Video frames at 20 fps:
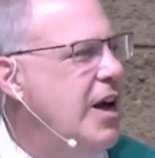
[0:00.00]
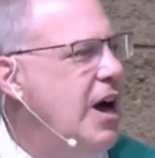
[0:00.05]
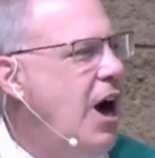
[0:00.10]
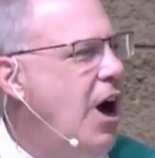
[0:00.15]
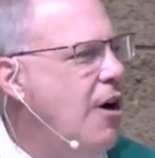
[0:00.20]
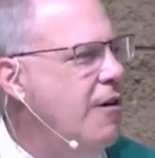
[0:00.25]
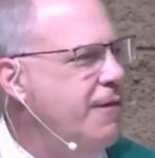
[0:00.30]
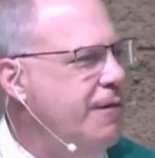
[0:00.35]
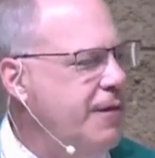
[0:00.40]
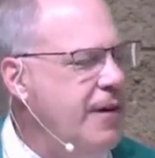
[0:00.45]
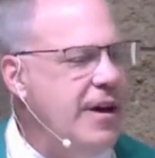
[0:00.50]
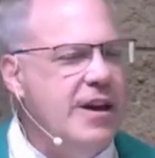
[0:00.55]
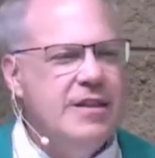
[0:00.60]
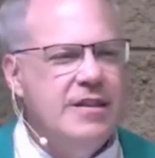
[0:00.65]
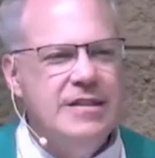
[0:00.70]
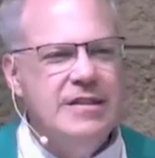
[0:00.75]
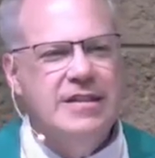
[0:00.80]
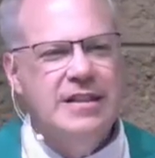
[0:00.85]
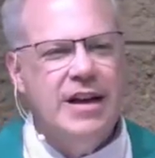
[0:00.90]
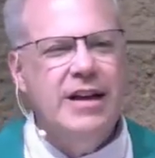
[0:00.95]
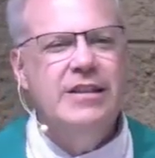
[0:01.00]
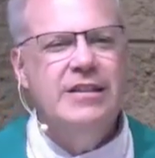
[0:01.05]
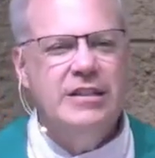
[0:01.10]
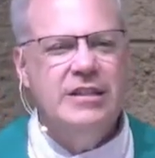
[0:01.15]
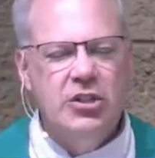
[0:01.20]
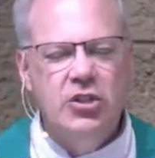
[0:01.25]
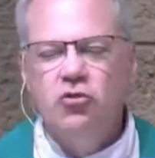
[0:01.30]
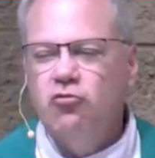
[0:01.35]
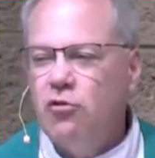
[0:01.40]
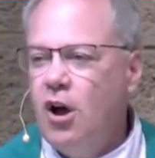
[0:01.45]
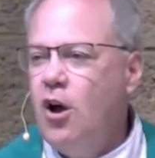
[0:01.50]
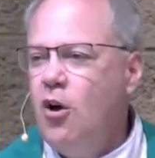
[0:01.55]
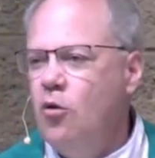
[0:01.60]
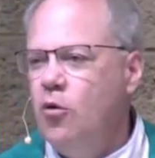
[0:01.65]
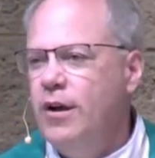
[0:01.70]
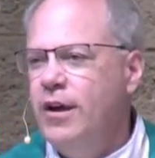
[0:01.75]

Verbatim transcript: our faith does grow.